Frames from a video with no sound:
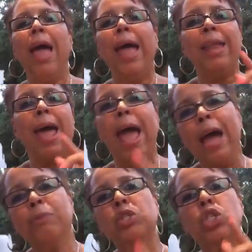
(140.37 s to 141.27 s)
And
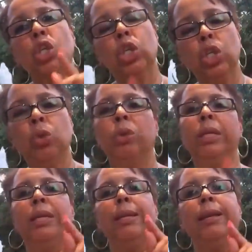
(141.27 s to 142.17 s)

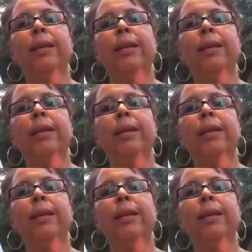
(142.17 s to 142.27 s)
absolutely